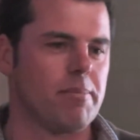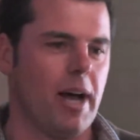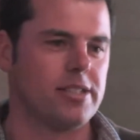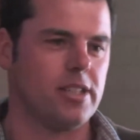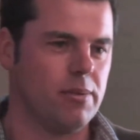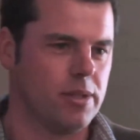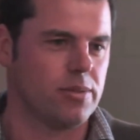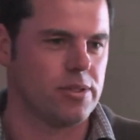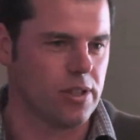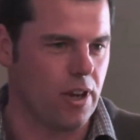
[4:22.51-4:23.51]
capacity, which
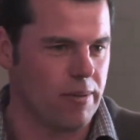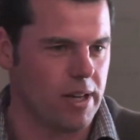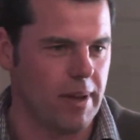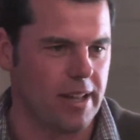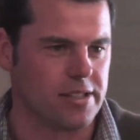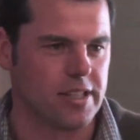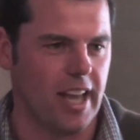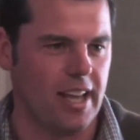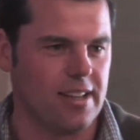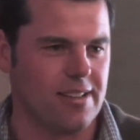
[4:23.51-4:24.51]
was the comment about the
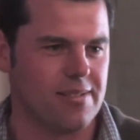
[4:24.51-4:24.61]
sand.